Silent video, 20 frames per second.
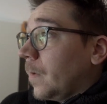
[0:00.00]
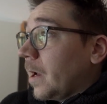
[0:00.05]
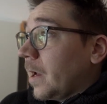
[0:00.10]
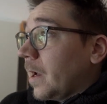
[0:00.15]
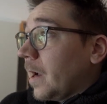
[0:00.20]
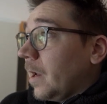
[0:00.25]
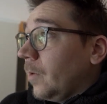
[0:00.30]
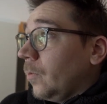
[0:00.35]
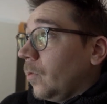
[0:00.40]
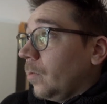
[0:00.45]

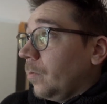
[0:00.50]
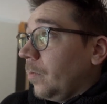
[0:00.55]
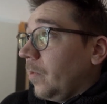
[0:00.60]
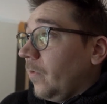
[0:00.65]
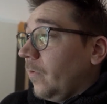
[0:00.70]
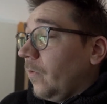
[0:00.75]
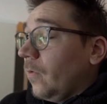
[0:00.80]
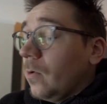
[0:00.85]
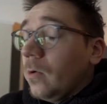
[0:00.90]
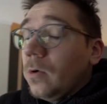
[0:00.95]
had one
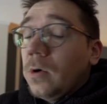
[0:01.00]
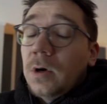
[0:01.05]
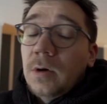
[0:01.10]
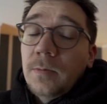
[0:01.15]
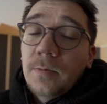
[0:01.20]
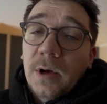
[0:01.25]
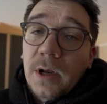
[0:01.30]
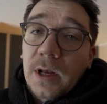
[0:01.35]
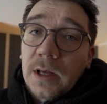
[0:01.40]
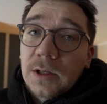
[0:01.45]

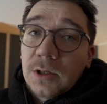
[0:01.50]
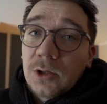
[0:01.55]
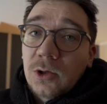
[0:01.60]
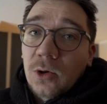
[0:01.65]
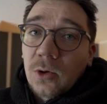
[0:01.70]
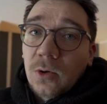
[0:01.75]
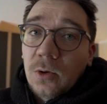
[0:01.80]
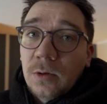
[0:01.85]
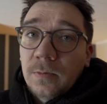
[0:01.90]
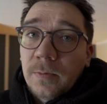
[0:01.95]
before, but I
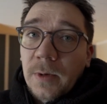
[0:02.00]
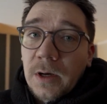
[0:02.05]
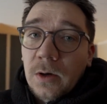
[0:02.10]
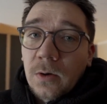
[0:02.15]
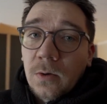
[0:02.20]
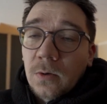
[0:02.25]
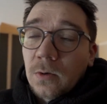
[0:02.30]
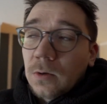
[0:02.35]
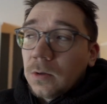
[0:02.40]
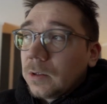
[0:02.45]
sold my
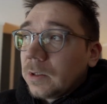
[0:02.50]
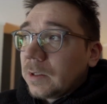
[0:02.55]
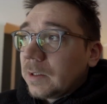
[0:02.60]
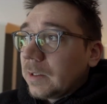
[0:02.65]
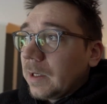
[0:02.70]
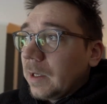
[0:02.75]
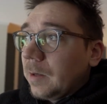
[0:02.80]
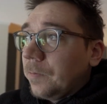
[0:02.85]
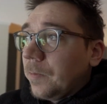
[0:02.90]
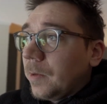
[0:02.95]
old
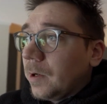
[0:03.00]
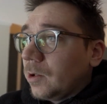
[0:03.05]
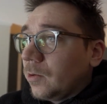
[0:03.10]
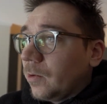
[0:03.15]
Sigma